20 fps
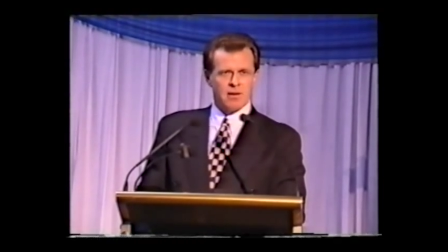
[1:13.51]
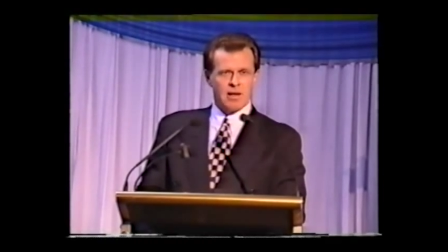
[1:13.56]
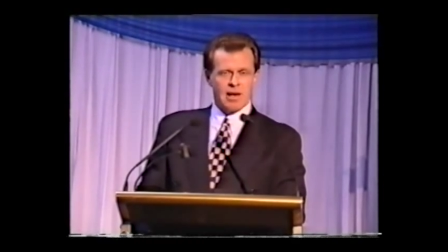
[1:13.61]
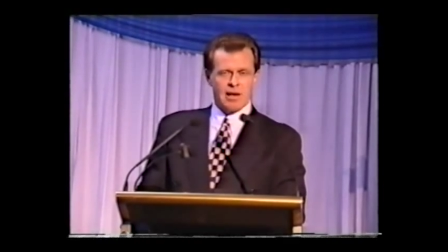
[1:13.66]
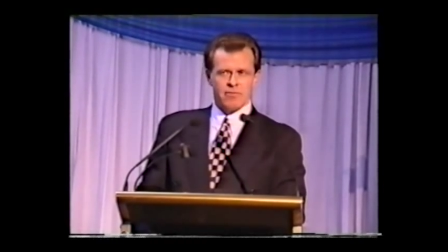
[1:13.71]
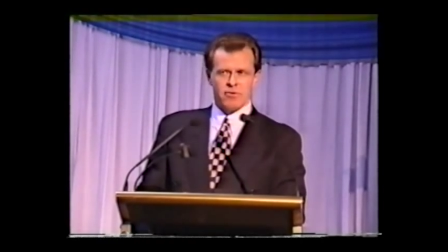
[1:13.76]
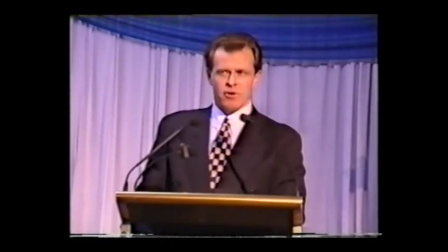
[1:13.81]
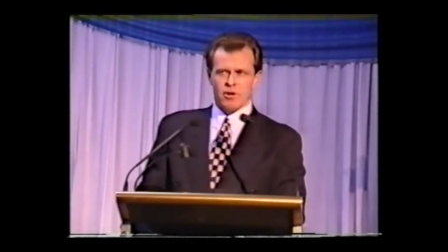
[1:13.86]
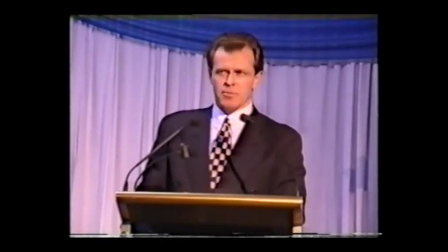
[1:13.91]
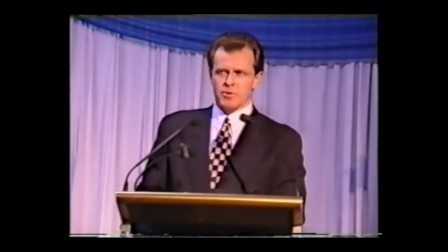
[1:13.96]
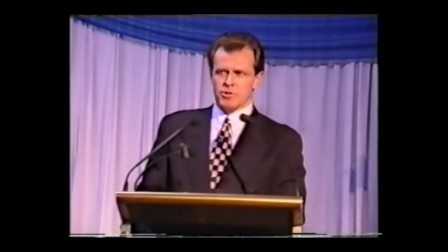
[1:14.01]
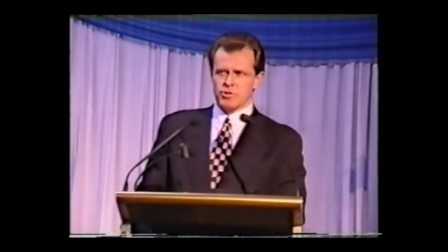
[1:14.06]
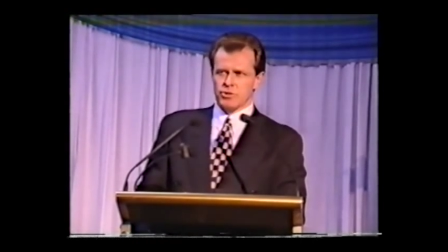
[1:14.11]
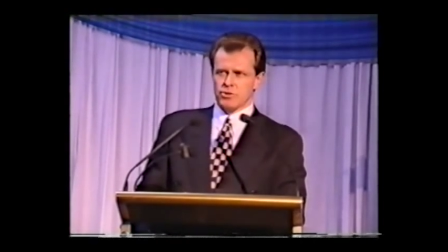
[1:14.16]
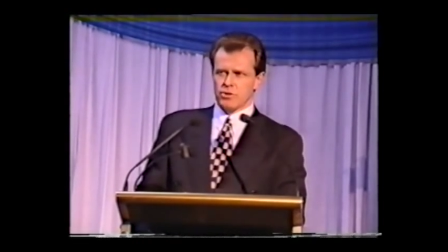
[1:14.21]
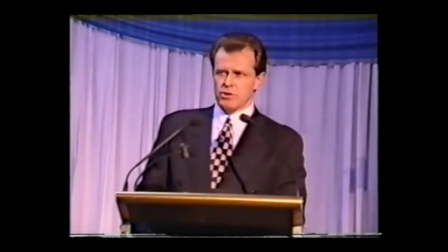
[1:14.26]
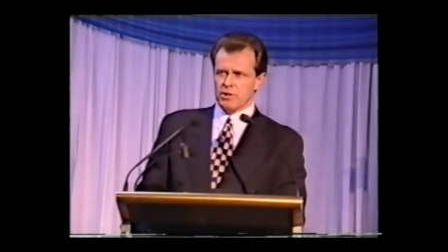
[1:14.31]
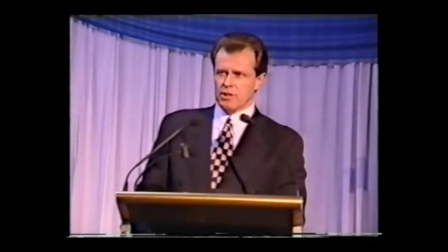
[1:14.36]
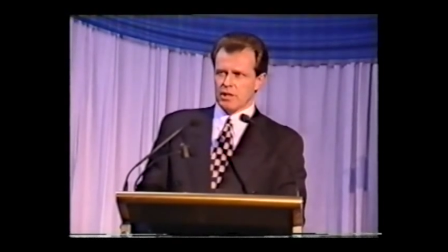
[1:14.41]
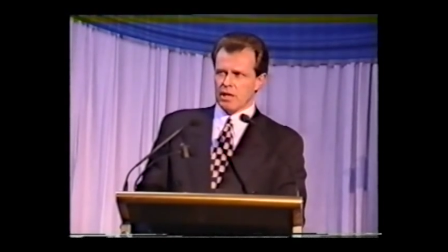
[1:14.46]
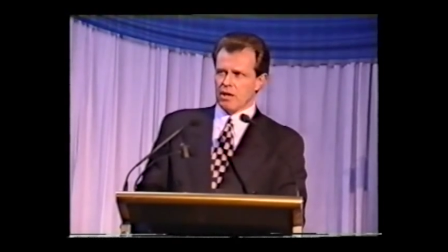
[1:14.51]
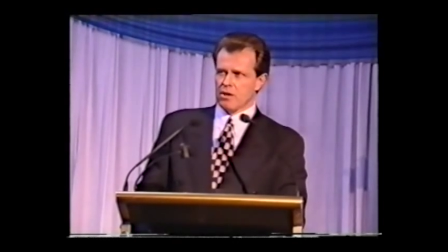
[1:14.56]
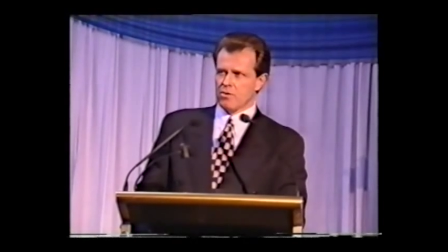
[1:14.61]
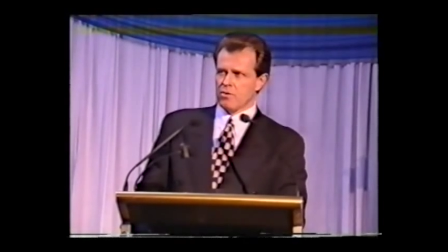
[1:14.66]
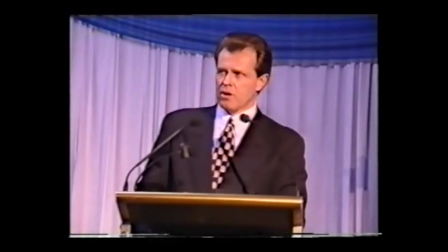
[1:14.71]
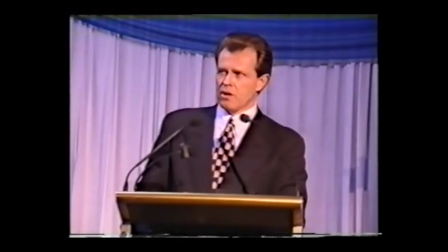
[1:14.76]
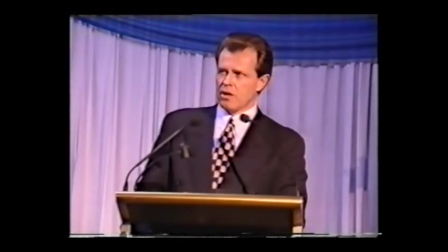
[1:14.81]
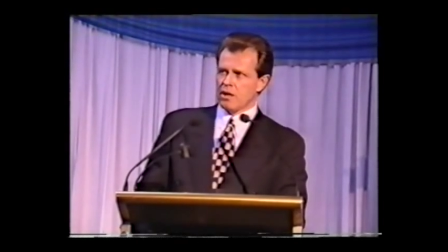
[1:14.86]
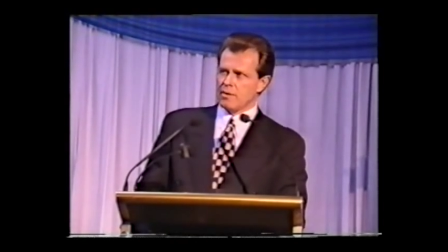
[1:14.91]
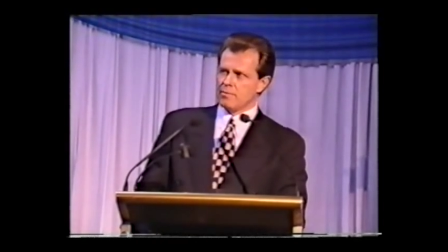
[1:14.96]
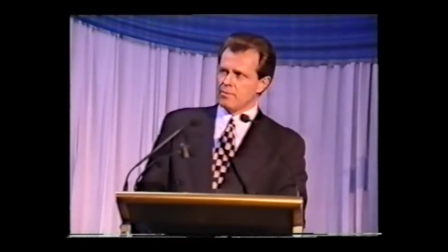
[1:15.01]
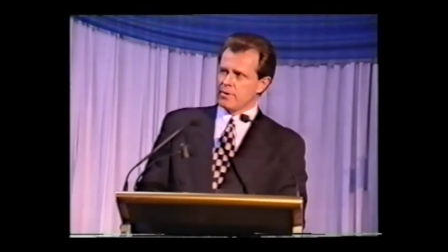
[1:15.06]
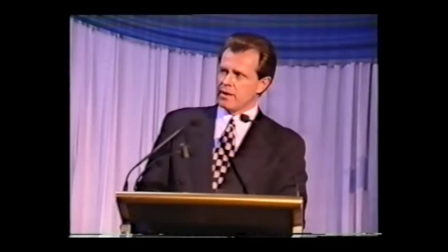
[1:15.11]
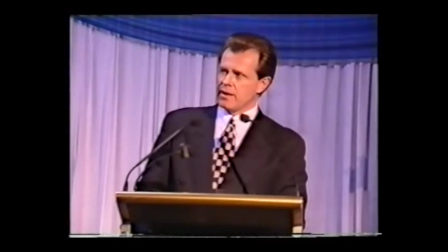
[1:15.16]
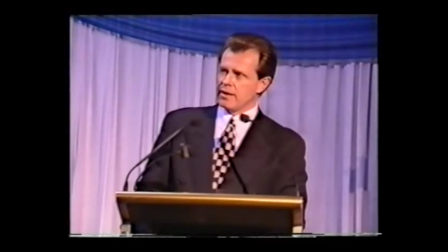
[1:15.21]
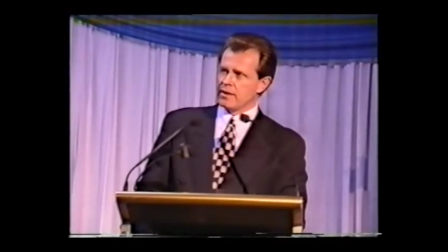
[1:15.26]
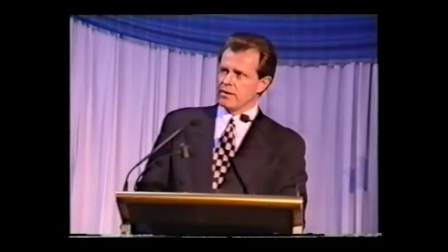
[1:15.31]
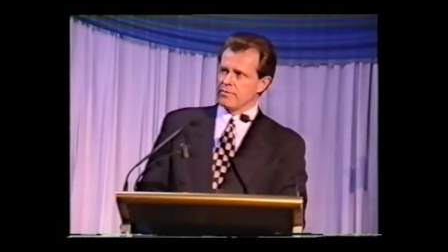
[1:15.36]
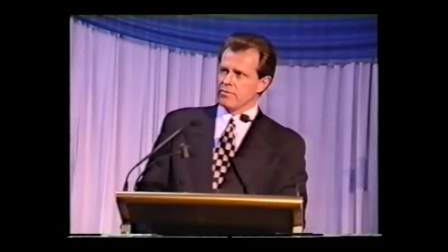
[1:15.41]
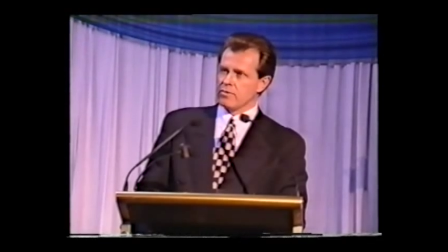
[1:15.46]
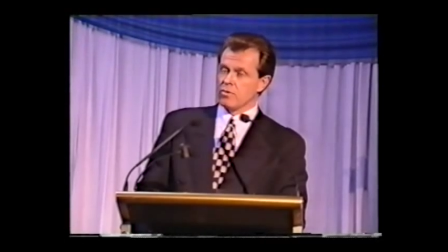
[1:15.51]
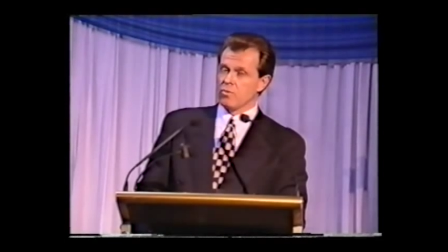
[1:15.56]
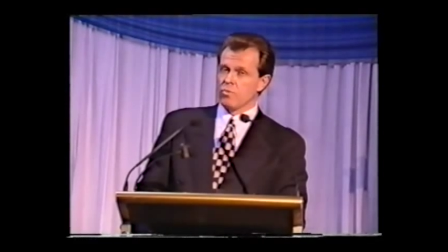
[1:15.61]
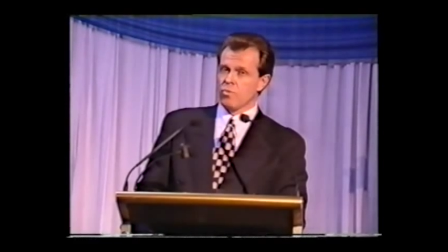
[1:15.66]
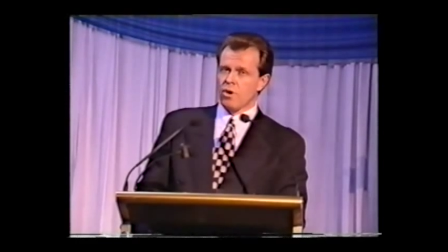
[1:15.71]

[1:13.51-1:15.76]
have the opportunity to go to a higher playing level?